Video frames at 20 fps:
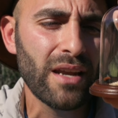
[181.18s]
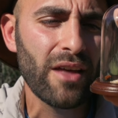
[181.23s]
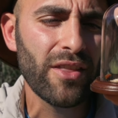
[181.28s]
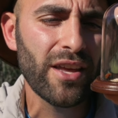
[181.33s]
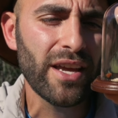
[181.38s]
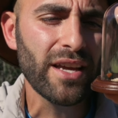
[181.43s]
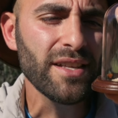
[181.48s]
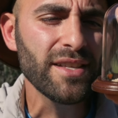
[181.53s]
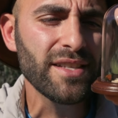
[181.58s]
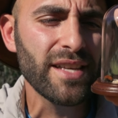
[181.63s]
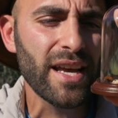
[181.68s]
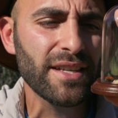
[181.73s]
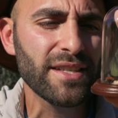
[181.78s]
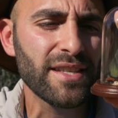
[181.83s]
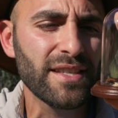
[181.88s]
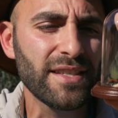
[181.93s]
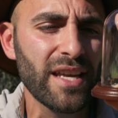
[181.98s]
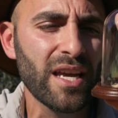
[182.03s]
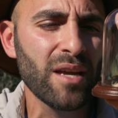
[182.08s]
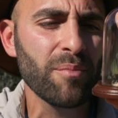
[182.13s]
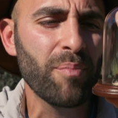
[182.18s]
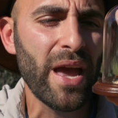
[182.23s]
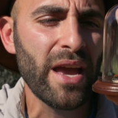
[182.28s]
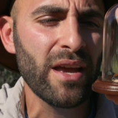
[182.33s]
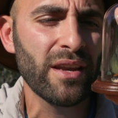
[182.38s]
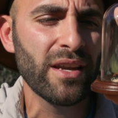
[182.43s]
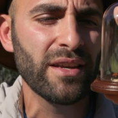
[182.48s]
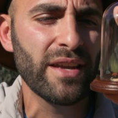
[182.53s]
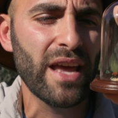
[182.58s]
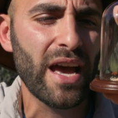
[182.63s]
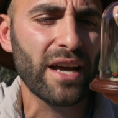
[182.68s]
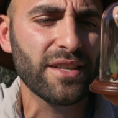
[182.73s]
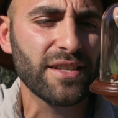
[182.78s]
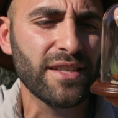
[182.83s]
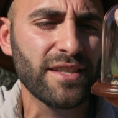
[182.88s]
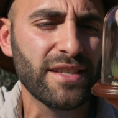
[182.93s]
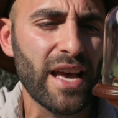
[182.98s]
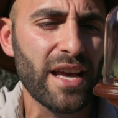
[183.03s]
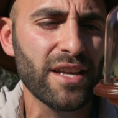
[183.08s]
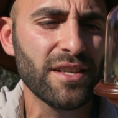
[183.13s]
Now the insect sting pain index
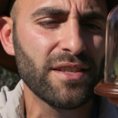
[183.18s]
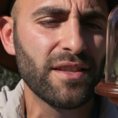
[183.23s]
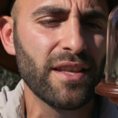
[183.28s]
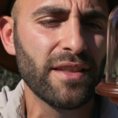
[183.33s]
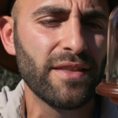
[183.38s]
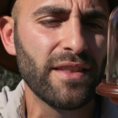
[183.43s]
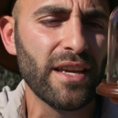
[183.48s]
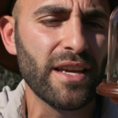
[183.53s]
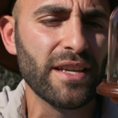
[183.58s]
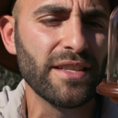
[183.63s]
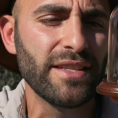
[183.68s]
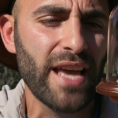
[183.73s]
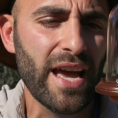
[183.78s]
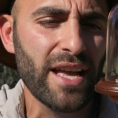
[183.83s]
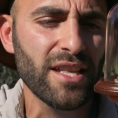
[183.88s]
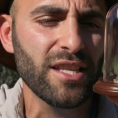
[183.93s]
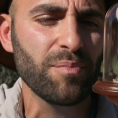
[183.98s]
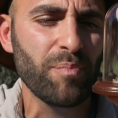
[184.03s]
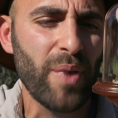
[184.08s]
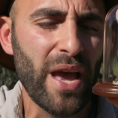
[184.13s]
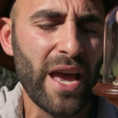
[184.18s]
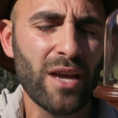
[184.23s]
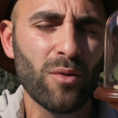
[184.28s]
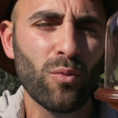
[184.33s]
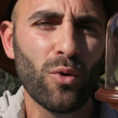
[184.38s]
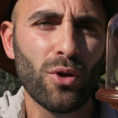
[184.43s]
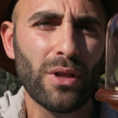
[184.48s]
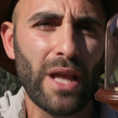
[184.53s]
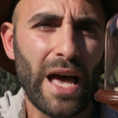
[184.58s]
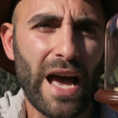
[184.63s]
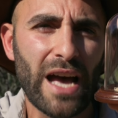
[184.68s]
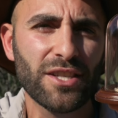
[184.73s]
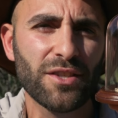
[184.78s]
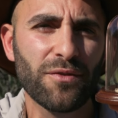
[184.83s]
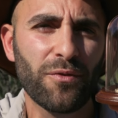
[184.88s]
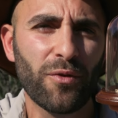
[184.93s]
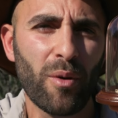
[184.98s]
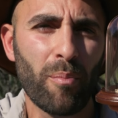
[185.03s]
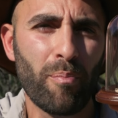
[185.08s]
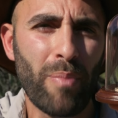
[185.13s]
says that the intense pain will
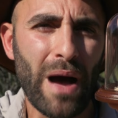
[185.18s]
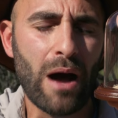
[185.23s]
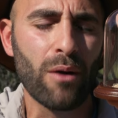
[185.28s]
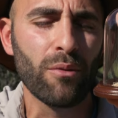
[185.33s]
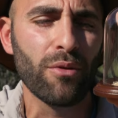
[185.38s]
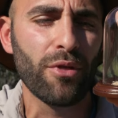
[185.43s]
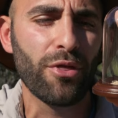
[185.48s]
last for about